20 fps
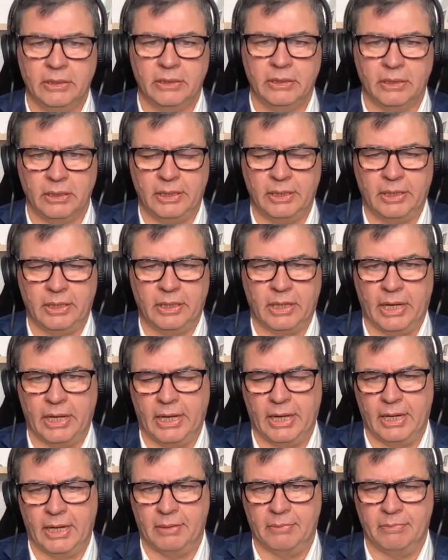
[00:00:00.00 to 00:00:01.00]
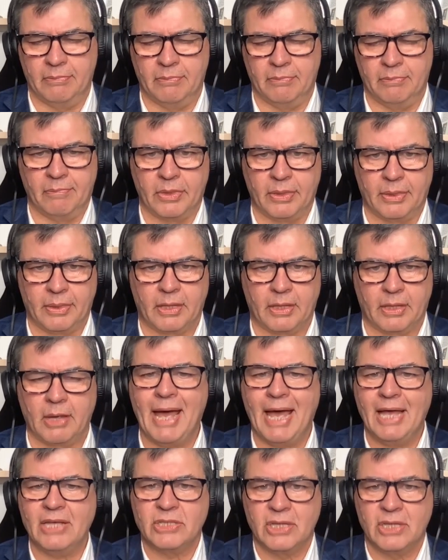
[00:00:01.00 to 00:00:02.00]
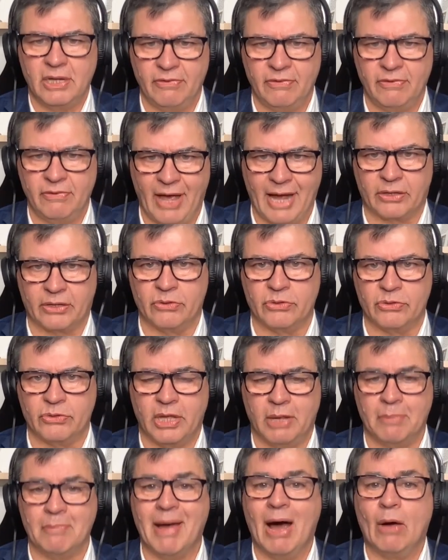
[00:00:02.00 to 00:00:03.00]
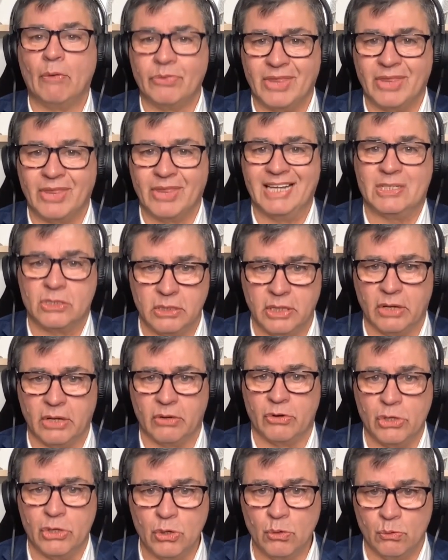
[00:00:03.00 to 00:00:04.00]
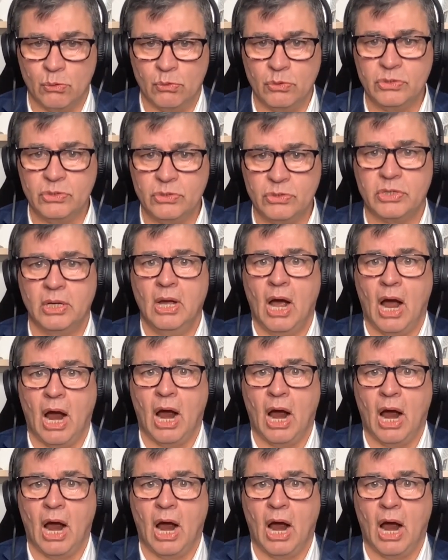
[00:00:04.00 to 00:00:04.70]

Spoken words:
The capacity factors, the amount that they're used,